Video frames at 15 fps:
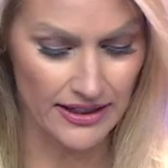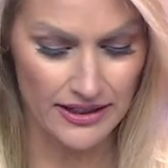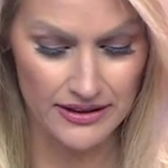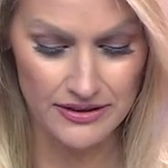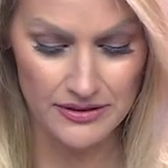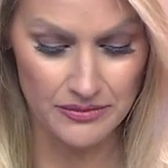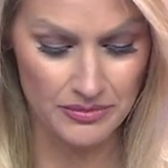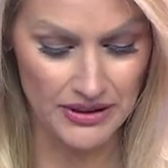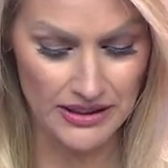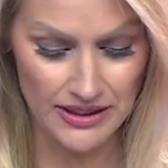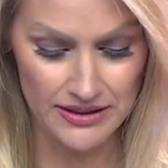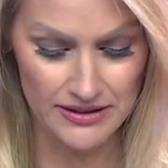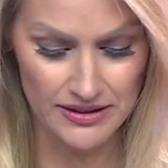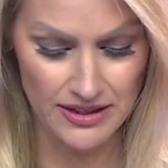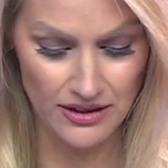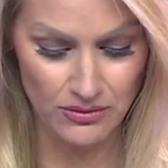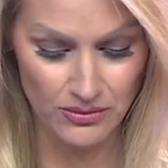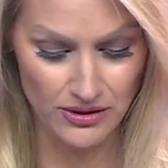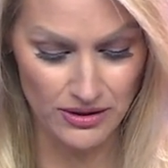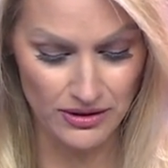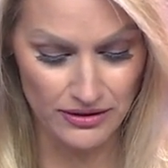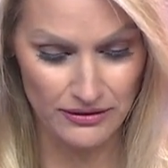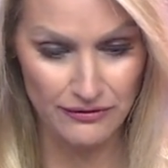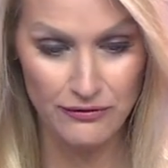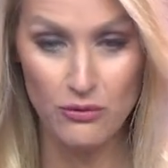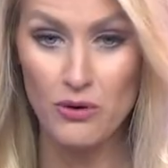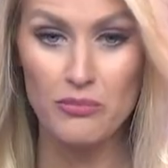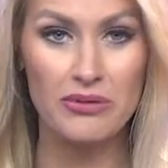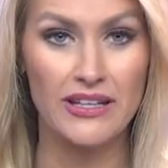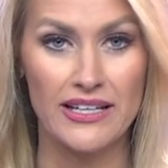uh, because there were
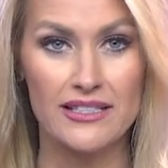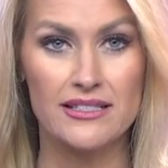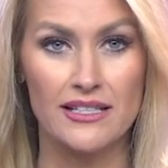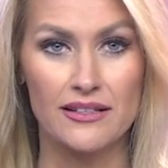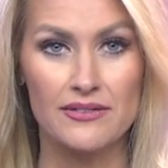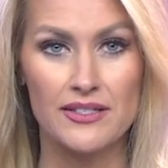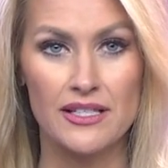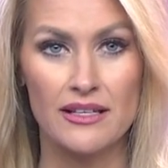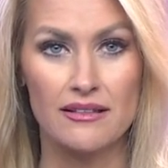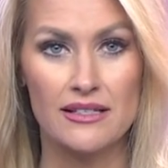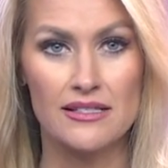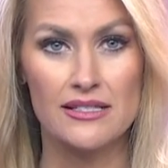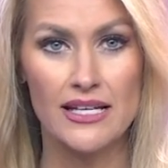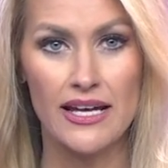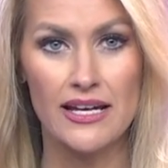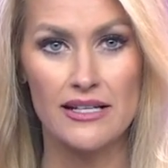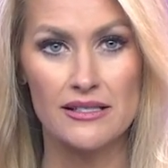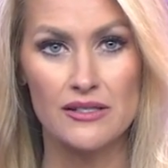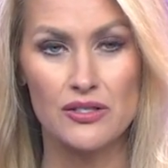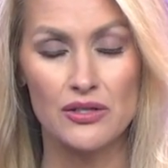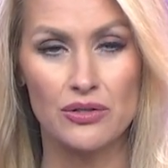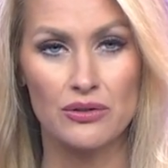four plaintiffs in this case